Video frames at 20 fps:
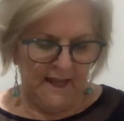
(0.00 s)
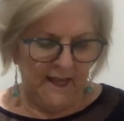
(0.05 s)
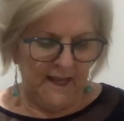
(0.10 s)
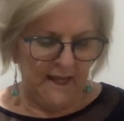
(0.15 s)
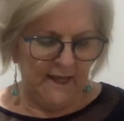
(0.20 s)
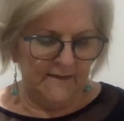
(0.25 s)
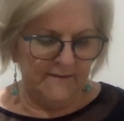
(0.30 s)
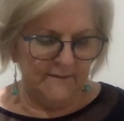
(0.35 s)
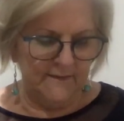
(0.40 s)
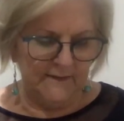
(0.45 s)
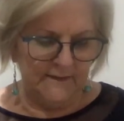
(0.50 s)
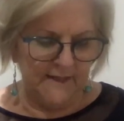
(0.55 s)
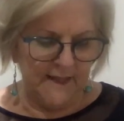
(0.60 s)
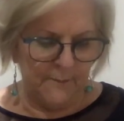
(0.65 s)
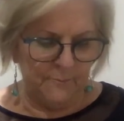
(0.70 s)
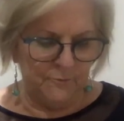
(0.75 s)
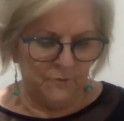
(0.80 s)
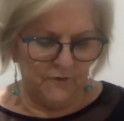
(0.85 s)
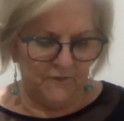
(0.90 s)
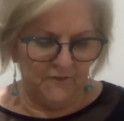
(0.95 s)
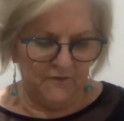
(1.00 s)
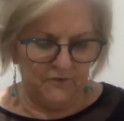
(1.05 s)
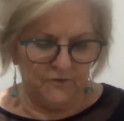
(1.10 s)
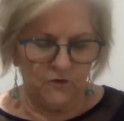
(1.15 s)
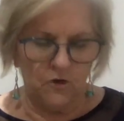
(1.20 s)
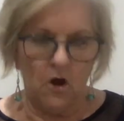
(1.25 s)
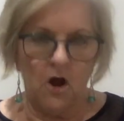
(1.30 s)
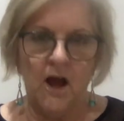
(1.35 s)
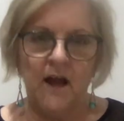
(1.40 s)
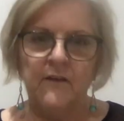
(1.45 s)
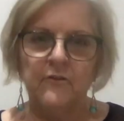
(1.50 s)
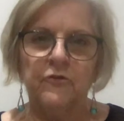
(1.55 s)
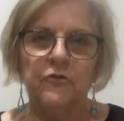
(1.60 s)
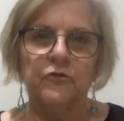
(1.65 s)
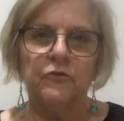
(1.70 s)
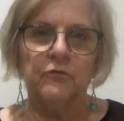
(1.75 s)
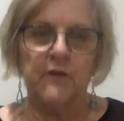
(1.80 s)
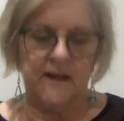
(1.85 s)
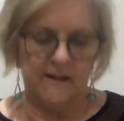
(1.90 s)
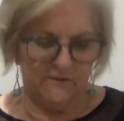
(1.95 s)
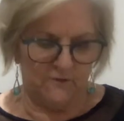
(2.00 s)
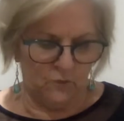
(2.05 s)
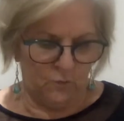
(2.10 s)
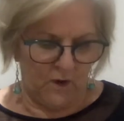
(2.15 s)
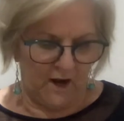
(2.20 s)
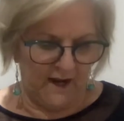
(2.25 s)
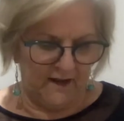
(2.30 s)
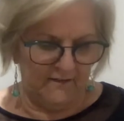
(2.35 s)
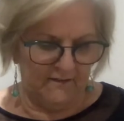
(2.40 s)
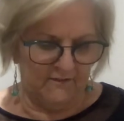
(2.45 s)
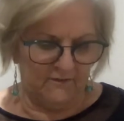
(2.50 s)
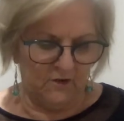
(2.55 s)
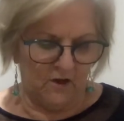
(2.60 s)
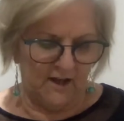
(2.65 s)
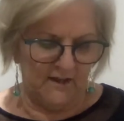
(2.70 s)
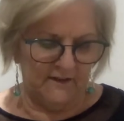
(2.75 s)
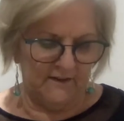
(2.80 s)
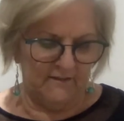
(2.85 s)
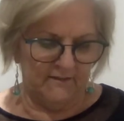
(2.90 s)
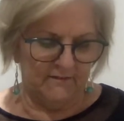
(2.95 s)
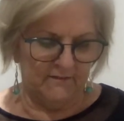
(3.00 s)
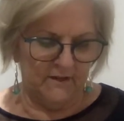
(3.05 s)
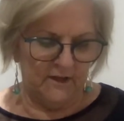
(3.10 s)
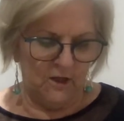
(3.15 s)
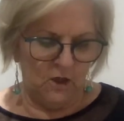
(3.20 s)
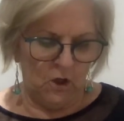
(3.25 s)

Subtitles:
He leapt to the sky and streaked away in silence.